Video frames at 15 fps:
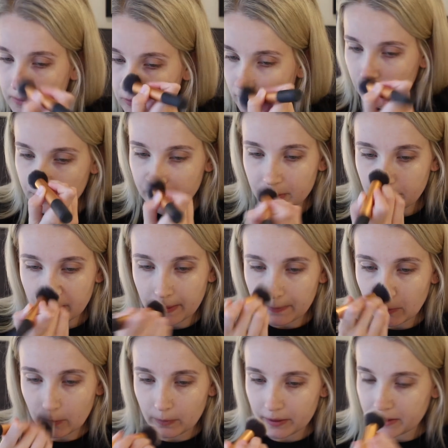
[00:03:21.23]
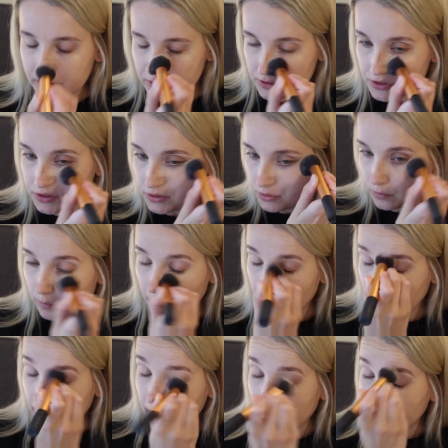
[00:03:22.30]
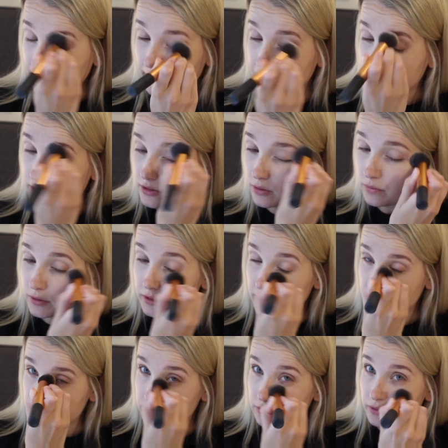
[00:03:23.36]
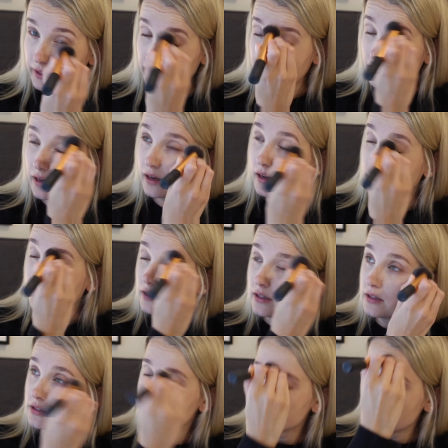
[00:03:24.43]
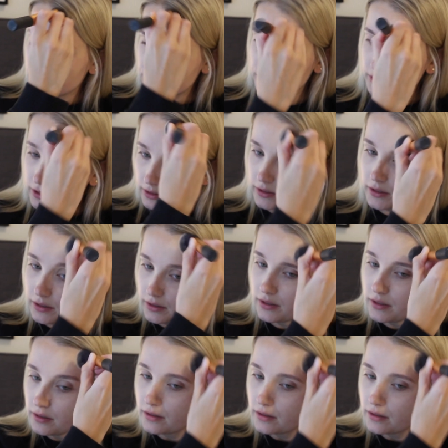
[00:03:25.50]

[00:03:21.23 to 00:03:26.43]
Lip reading: Normally when I'm going to work, I don't really do a super